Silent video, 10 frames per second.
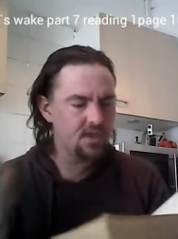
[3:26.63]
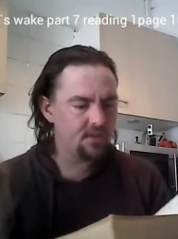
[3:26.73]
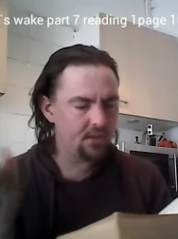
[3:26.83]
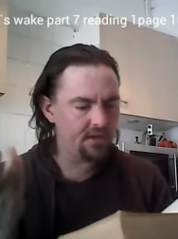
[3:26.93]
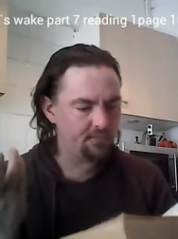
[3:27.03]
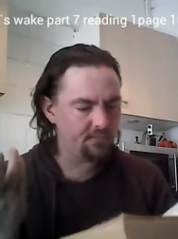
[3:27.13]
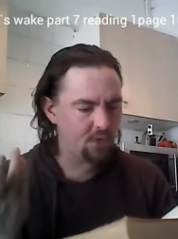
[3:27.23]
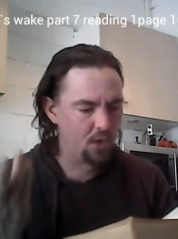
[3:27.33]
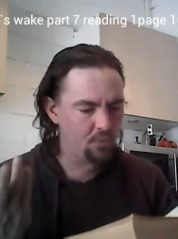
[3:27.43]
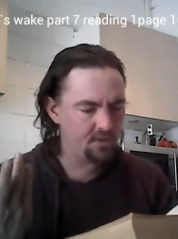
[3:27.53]
while it be
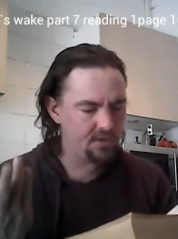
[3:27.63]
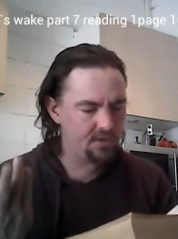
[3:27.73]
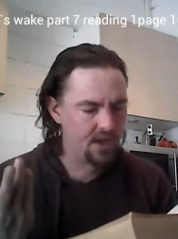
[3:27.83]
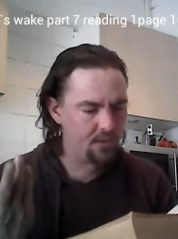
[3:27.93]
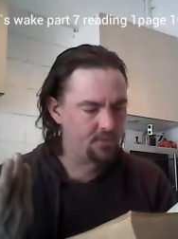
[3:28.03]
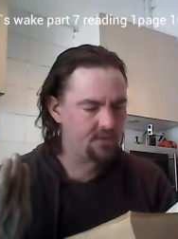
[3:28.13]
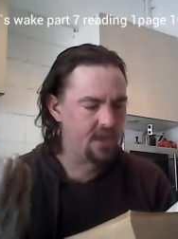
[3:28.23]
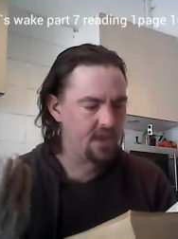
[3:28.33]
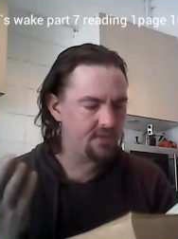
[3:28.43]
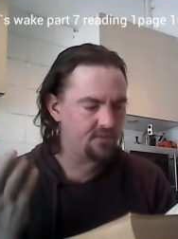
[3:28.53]
only now and
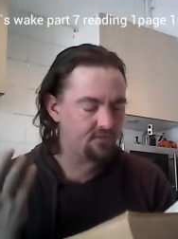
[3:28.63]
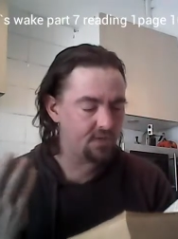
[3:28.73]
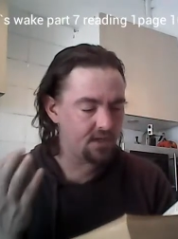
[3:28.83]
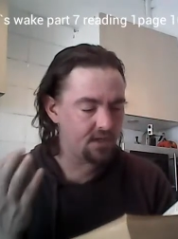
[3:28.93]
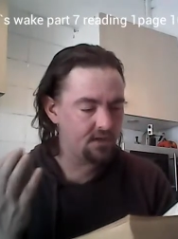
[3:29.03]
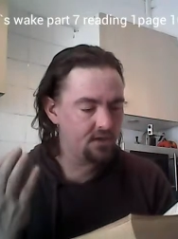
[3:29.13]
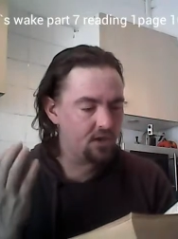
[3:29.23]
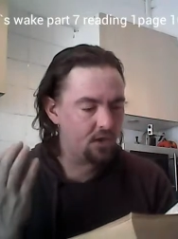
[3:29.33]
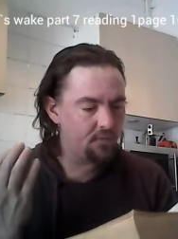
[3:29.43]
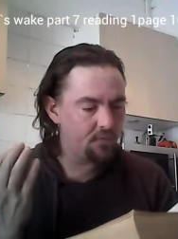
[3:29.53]
again the rear
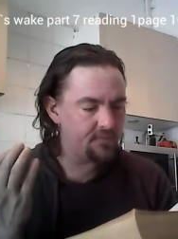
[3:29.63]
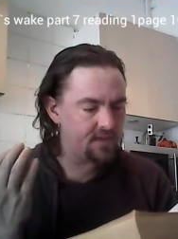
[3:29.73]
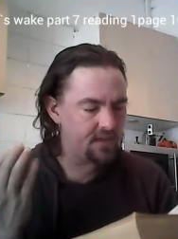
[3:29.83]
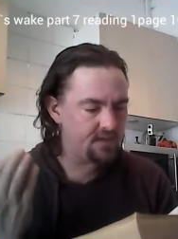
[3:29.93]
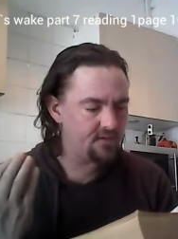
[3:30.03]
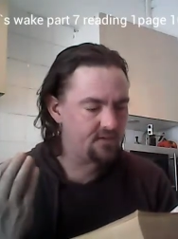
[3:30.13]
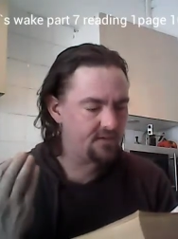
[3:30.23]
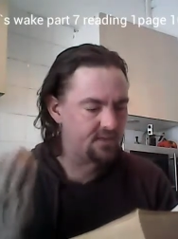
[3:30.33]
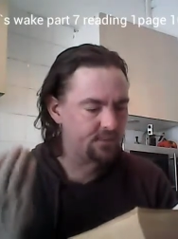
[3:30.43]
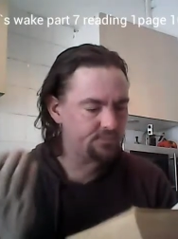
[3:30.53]
over the era,
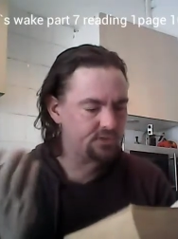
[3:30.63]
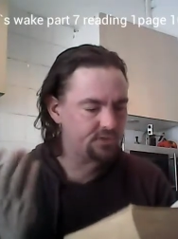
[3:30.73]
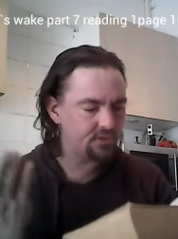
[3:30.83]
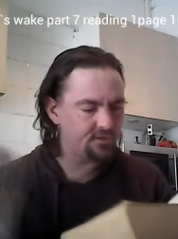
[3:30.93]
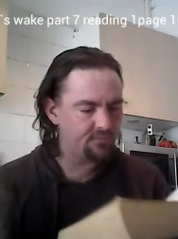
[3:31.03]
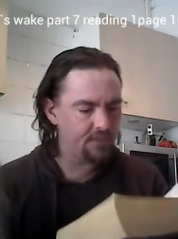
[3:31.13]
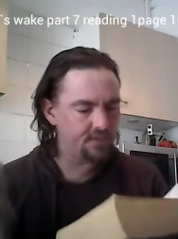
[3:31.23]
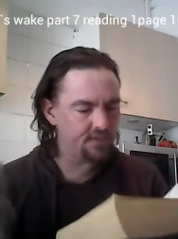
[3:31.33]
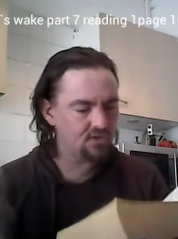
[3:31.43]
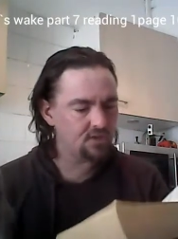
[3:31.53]
the upshot of
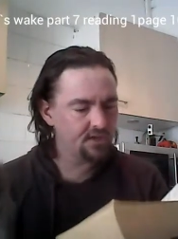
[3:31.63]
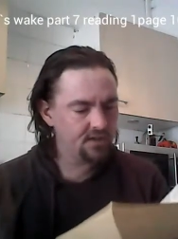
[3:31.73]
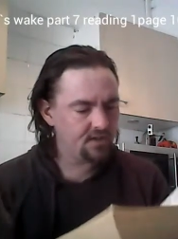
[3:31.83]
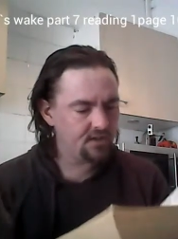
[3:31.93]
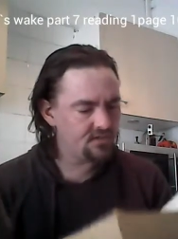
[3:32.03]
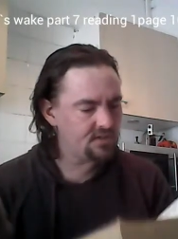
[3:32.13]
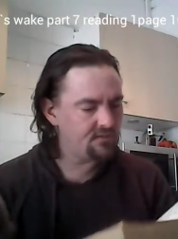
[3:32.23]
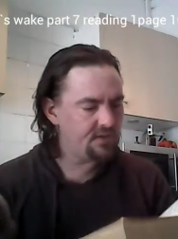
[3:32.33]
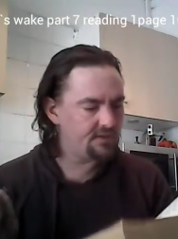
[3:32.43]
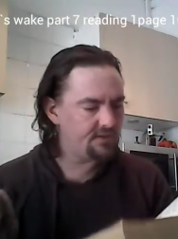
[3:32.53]
military and civil
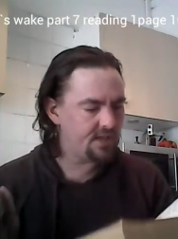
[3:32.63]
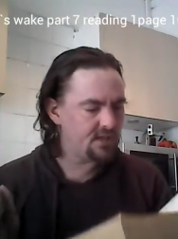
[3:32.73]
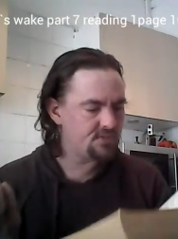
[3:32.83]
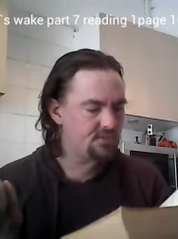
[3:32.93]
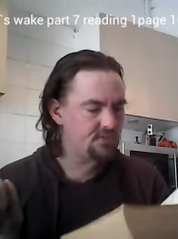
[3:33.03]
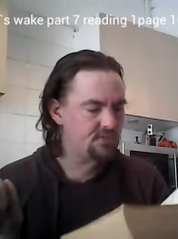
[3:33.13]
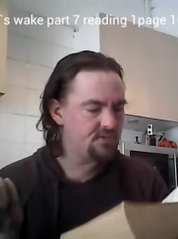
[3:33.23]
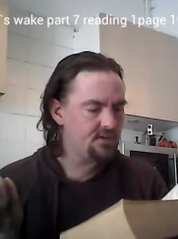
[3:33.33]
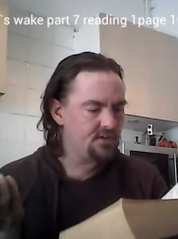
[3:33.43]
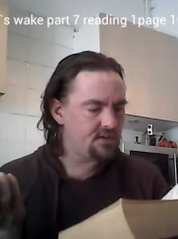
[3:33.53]
engagements.
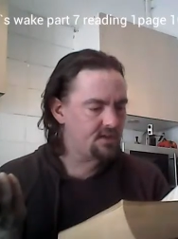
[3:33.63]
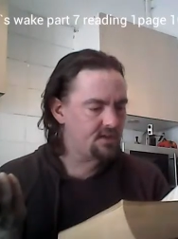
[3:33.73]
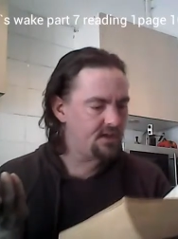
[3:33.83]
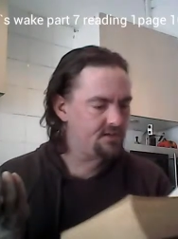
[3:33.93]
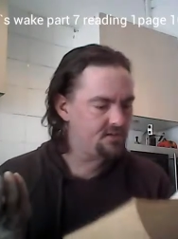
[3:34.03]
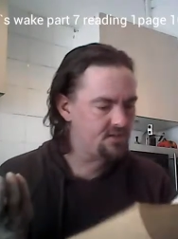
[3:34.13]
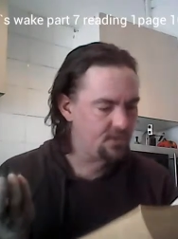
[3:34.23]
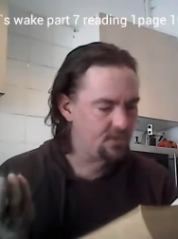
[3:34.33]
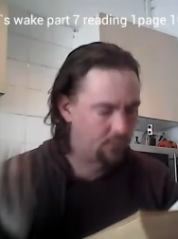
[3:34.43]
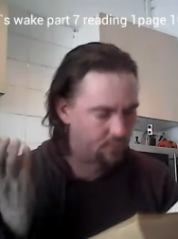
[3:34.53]
The
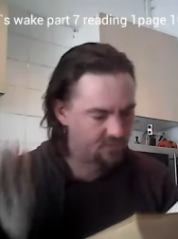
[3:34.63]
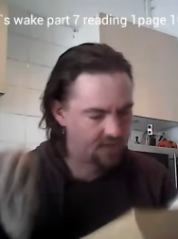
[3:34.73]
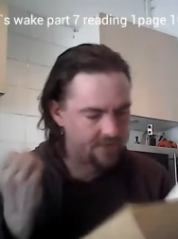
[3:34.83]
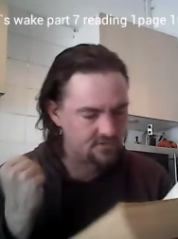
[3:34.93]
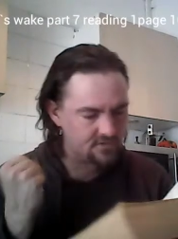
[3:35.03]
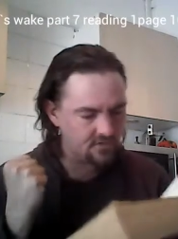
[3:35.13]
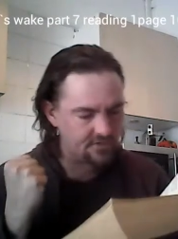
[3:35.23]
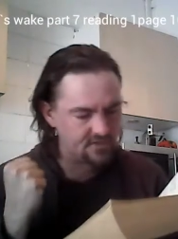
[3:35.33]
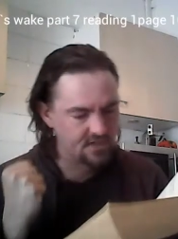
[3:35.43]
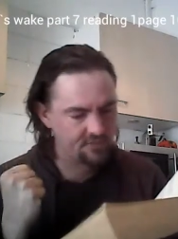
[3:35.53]
Gynoscure was let on the
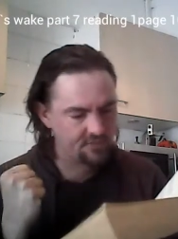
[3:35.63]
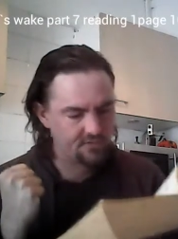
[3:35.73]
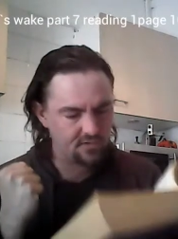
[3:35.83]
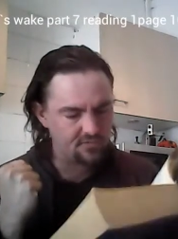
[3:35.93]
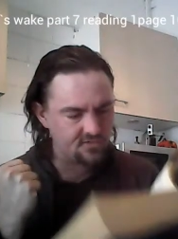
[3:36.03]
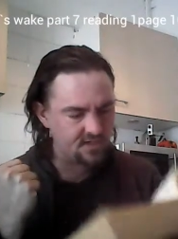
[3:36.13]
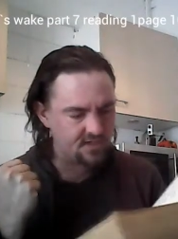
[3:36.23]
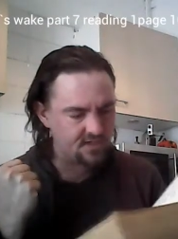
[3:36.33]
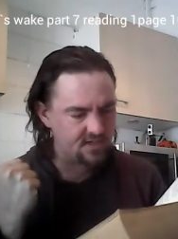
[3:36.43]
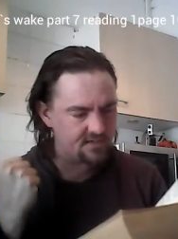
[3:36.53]
scaffold for
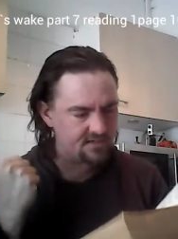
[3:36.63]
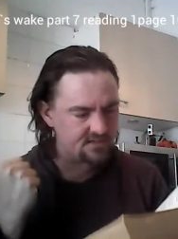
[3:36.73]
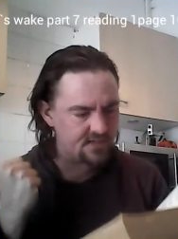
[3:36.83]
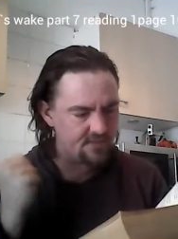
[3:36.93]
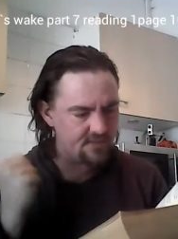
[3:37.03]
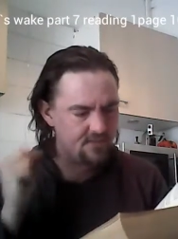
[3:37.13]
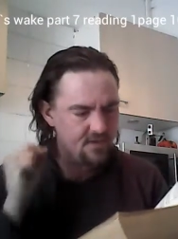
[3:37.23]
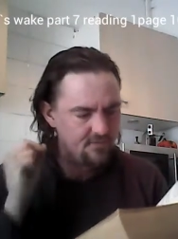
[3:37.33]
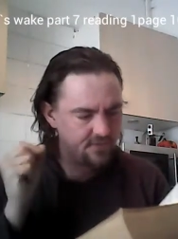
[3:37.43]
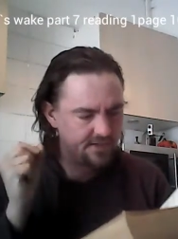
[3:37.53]
taking that same
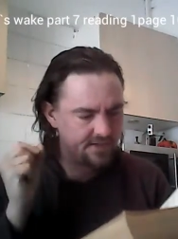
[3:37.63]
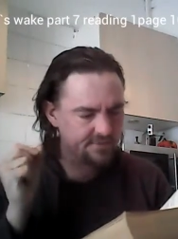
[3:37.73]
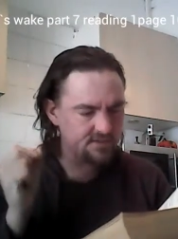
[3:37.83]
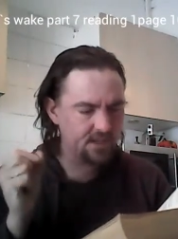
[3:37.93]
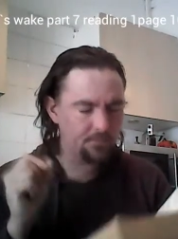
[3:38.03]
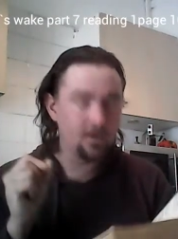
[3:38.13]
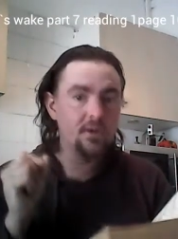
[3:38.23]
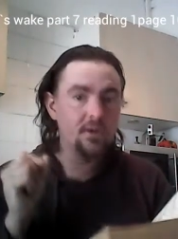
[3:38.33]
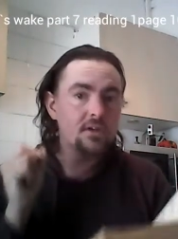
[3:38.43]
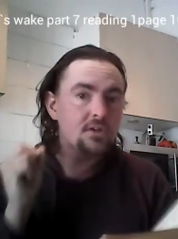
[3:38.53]
fine sum
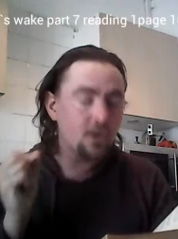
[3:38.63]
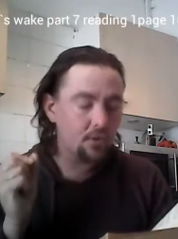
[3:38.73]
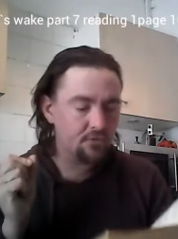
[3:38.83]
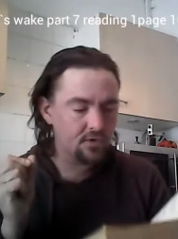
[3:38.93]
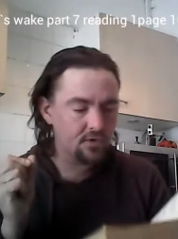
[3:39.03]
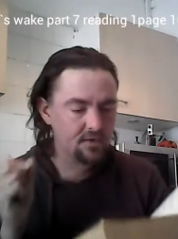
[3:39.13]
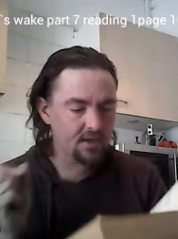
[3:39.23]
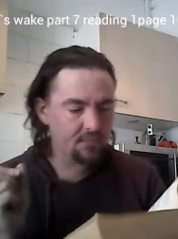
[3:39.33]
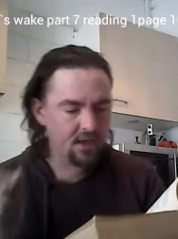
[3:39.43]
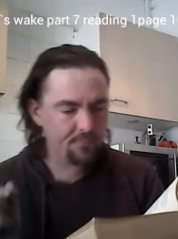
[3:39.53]

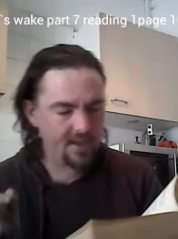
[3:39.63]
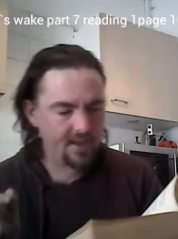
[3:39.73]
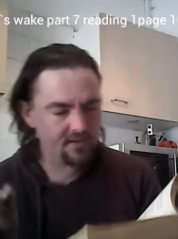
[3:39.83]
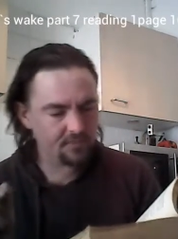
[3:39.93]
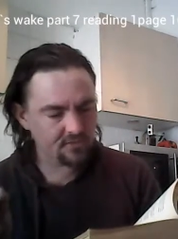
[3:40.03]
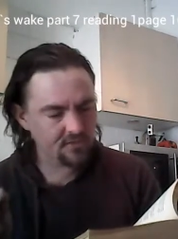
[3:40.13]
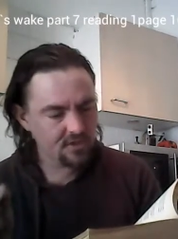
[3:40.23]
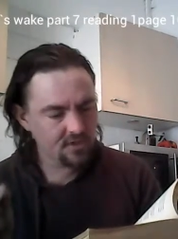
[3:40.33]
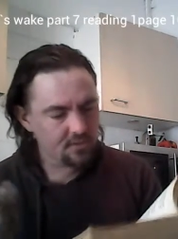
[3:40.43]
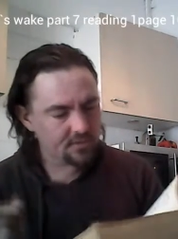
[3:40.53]
covertly by meddlement
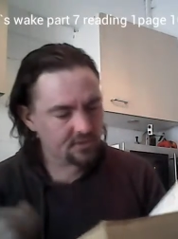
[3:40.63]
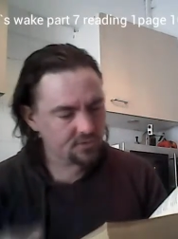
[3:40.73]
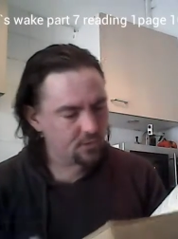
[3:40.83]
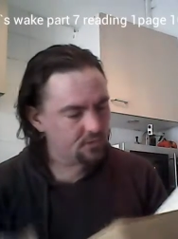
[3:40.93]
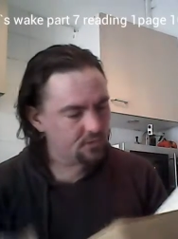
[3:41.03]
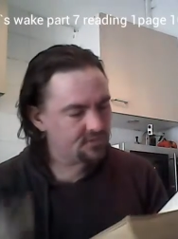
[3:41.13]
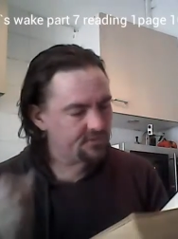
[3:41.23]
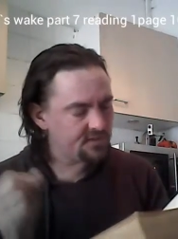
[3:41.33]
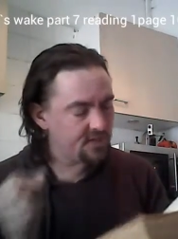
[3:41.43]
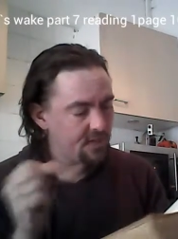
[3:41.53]
with the drawers of
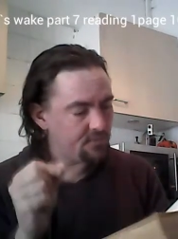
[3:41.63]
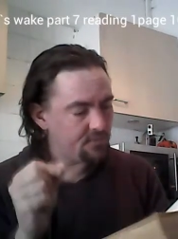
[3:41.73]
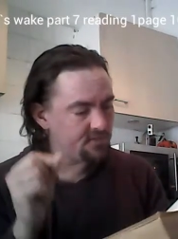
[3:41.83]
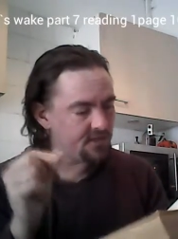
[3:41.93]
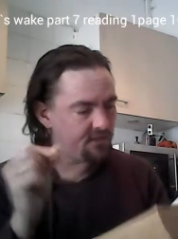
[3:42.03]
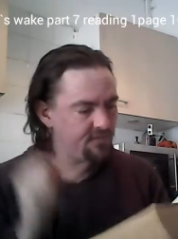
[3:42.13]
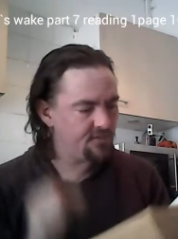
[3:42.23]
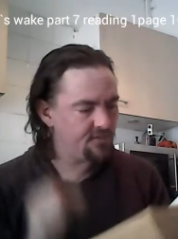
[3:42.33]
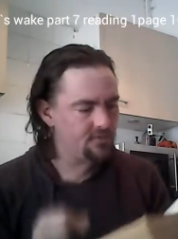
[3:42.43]
his neighbour's safe.